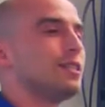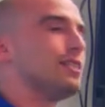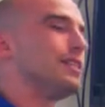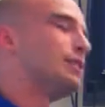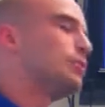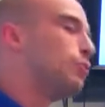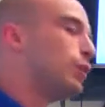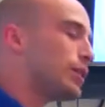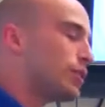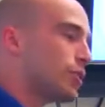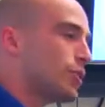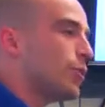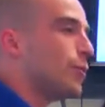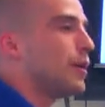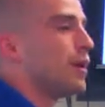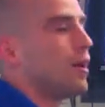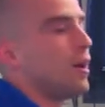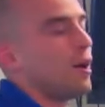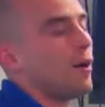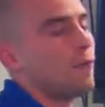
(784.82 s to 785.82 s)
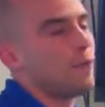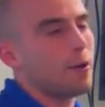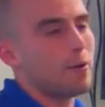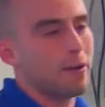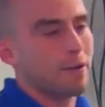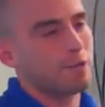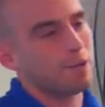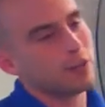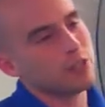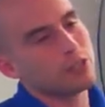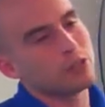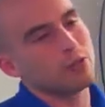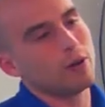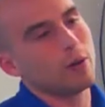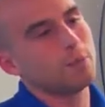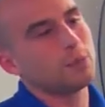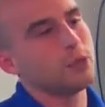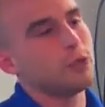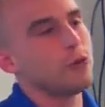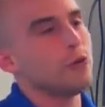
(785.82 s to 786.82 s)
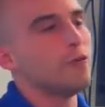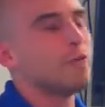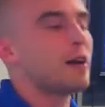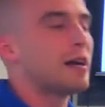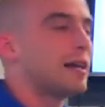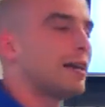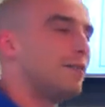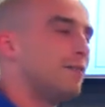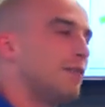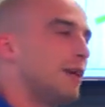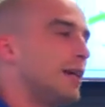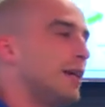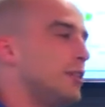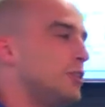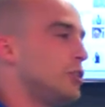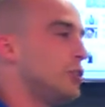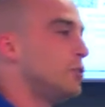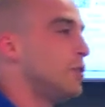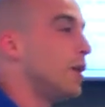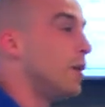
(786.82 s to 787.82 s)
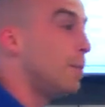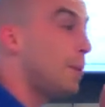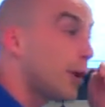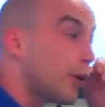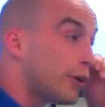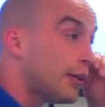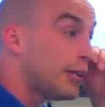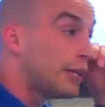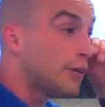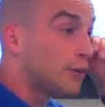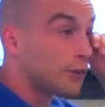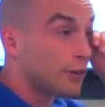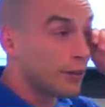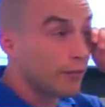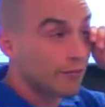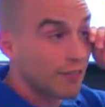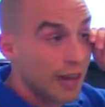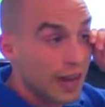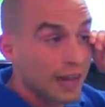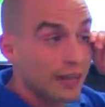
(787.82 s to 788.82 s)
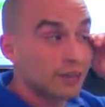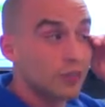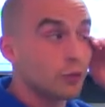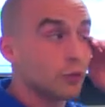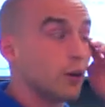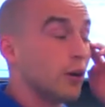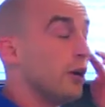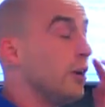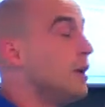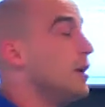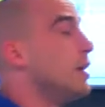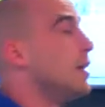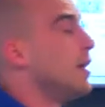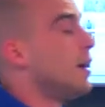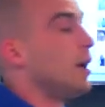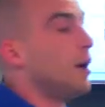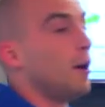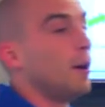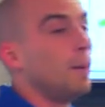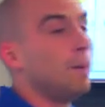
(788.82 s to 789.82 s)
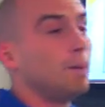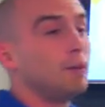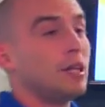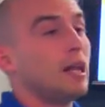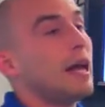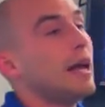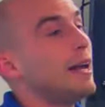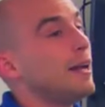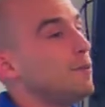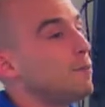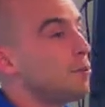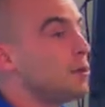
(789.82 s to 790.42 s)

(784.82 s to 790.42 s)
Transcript: see what's going on, what my friends are up to, if I get invited to a party or an event or play,